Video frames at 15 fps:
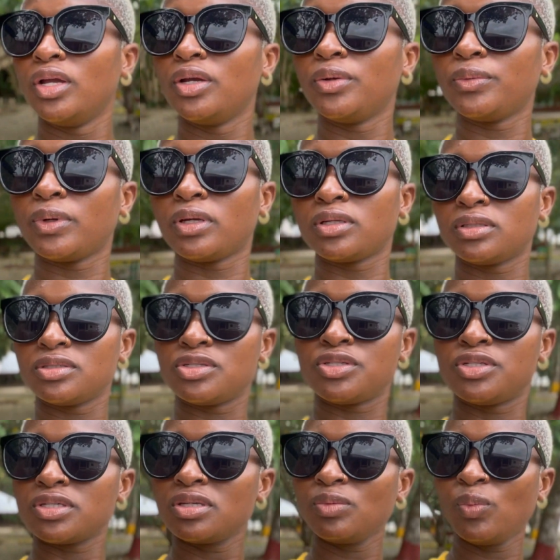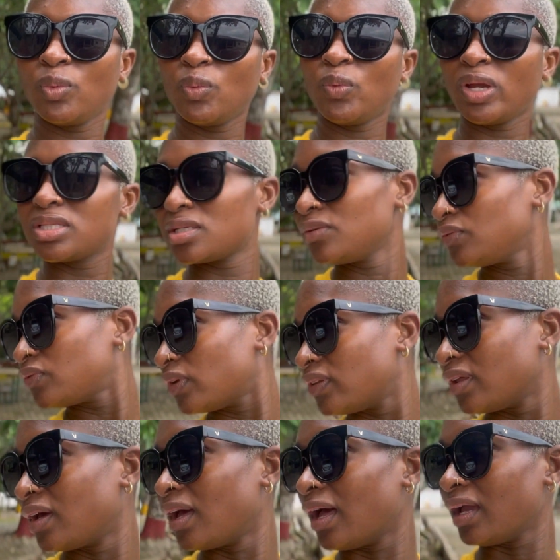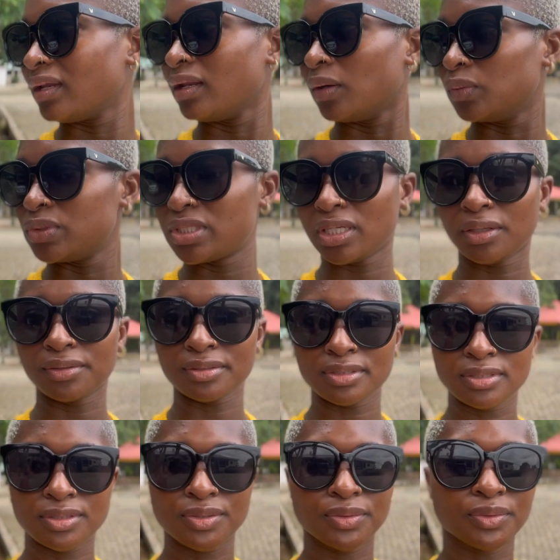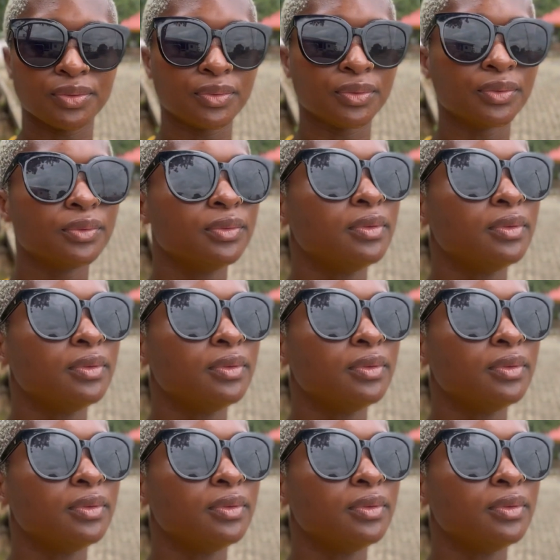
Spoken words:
we're waiting for the guy that will take us to